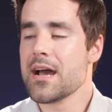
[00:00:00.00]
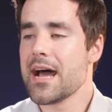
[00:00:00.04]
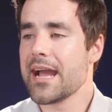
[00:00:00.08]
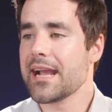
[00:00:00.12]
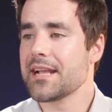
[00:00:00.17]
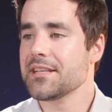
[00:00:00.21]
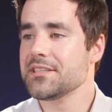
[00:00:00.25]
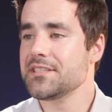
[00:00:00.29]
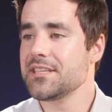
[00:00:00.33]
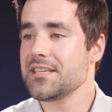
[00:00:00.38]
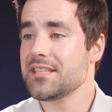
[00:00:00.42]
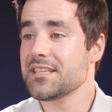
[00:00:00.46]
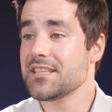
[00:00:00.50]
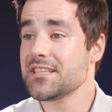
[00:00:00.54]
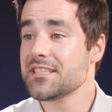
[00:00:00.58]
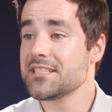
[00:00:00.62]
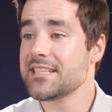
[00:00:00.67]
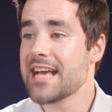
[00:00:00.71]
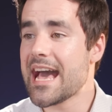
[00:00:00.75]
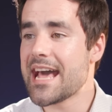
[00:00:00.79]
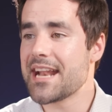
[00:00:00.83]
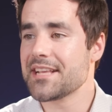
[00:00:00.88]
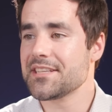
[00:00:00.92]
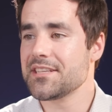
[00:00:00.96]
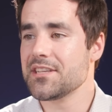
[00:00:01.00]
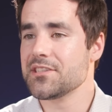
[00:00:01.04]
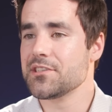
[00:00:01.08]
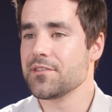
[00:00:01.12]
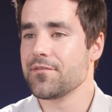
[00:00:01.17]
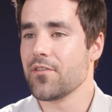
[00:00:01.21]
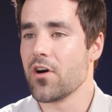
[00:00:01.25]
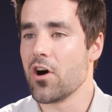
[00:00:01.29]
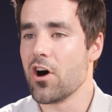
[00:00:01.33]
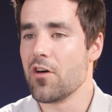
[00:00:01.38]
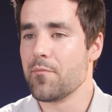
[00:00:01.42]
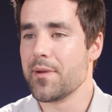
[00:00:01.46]
I can see the statuses
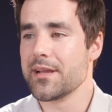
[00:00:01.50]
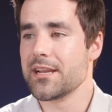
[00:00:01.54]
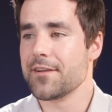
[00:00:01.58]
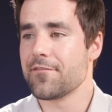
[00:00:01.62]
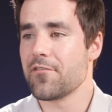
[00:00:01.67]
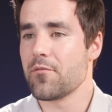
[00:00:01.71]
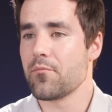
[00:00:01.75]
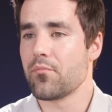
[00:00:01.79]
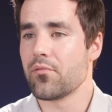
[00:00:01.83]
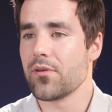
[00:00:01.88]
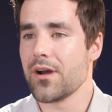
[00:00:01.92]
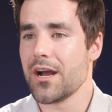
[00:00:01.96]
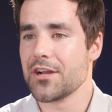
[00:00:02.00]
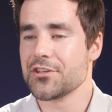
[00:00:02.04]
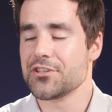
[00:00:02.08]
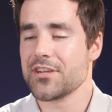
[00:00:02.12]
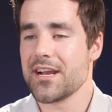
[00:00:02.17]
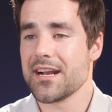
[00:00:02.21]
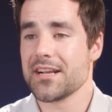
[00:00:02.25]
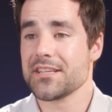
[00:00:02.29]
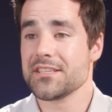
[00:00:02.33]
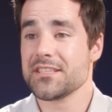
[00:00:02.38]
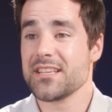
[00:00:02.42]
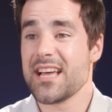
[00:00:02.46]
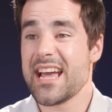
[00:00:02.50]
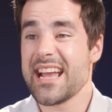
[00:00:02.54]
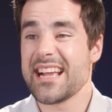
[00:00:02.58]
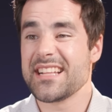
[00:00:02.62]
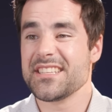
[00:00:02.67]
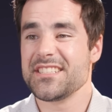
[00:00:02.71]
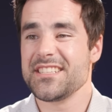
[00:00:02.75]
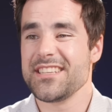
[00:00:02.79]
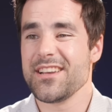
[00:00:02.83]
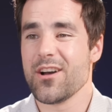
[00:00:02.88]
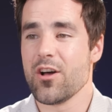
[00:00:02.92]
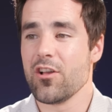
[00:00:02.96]
of all my different projects. I
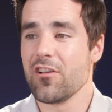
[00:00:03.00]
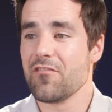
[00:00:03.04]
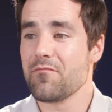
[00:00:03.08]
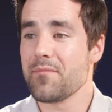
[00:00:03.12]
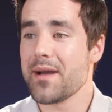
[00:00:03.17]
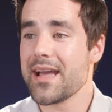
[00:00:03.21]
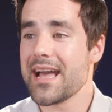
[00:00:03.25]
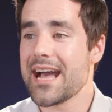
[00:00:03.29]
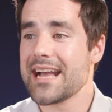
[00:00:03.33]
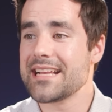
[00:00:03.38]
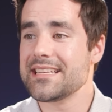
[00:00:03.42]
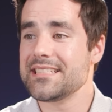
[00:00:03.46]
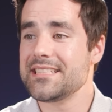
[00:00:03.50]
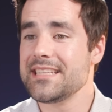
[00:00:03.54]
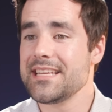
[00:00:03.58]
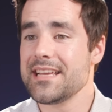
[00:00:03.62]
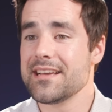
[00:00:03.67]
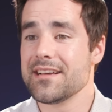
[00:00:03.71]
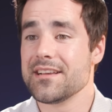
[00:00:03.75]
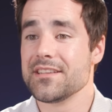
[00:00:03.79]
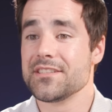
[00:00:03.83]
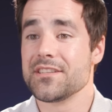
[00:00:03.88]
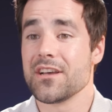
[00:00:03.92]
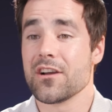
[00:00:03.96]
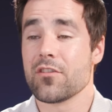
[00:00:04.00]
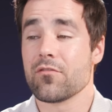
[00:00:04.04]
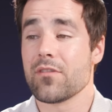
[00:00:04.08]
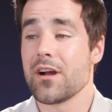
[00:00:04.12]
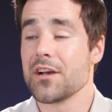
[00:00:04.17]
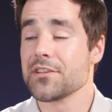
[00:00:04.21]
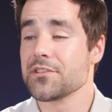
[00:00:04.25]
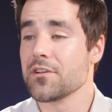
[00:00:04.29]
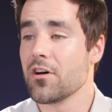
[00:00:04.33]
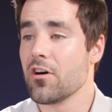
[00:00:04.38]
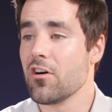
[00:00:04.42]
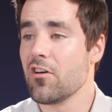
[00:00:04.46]
can see all of my ideas
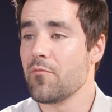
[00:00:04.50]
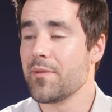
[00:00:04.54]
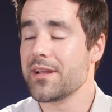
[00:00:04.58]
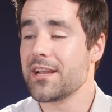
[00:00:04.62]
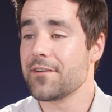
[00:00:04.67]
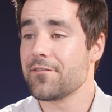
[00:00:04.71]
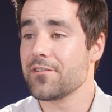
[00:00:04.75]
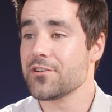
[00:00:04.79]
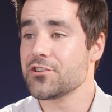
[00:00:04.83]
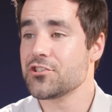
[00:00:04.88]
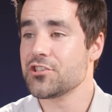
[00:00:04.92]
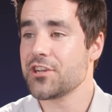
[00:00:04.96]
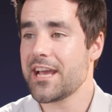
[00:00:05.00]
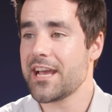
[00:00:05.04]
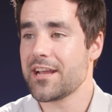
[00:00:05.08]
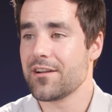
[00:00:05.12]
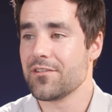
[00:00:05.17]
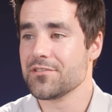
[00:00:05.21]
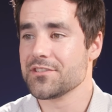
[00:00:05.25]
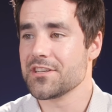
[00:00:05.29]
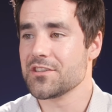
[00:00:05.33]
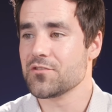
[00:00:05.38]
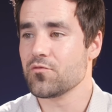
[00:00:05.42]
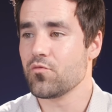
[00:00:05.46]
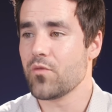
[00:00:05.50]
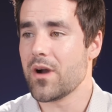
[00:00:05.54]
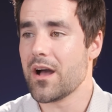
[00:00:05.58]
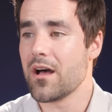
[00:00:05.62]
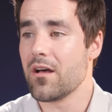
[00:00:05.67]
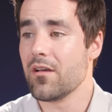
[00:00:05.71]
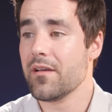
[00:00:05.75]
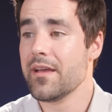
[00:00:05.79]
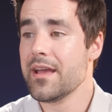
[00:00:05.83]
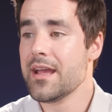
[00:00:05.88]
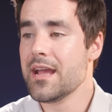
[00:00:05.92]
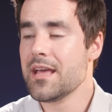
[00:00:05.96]
across all my different channels as
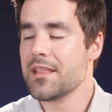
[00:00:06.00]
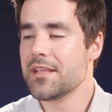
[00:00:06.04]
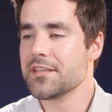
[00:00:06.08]
well.